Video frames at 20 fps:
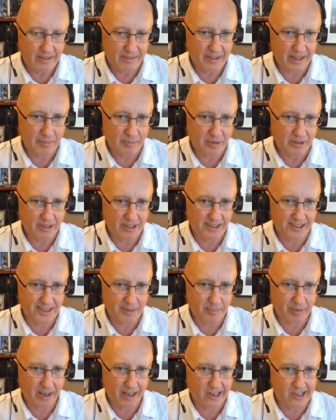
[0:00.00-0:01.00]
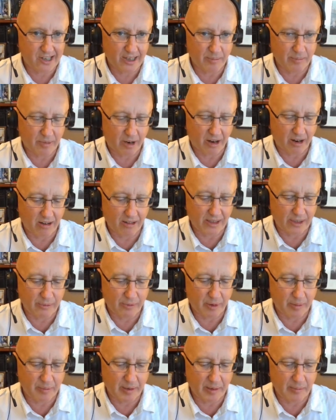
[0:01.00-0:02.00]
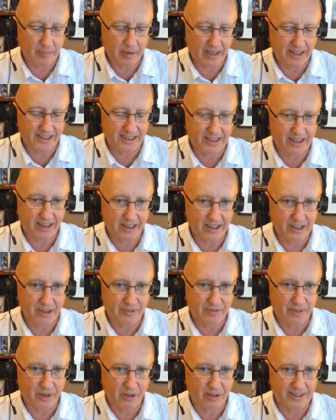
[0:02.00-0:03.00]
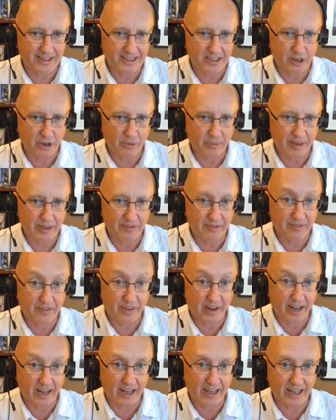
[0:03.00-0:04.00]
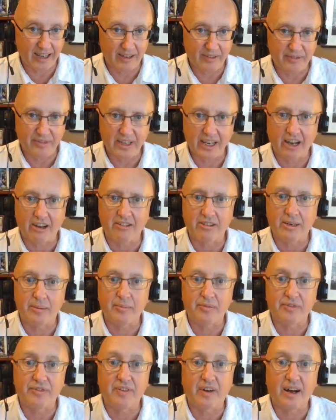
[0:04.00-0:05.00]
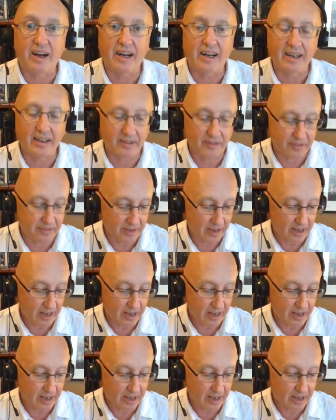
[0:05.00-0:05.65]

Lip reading: the participation mark will be based on you folks doing 5, count them 5,